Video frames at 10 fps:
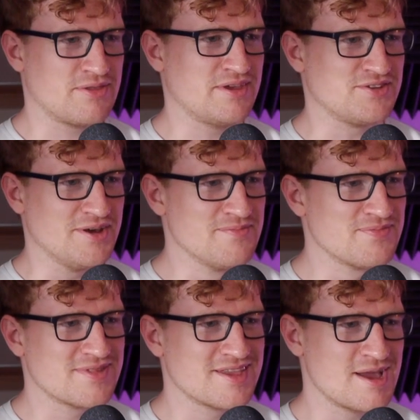theater.
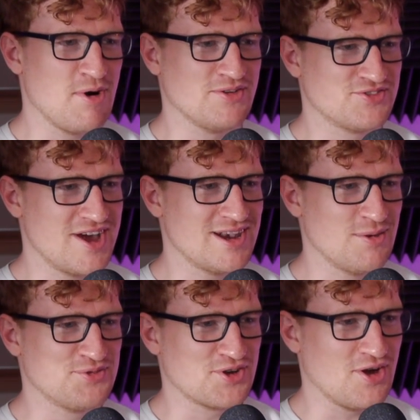Come on, giant
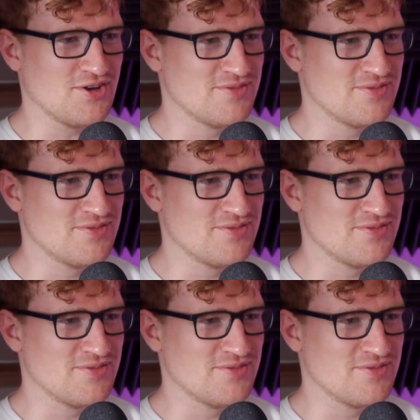lobster god.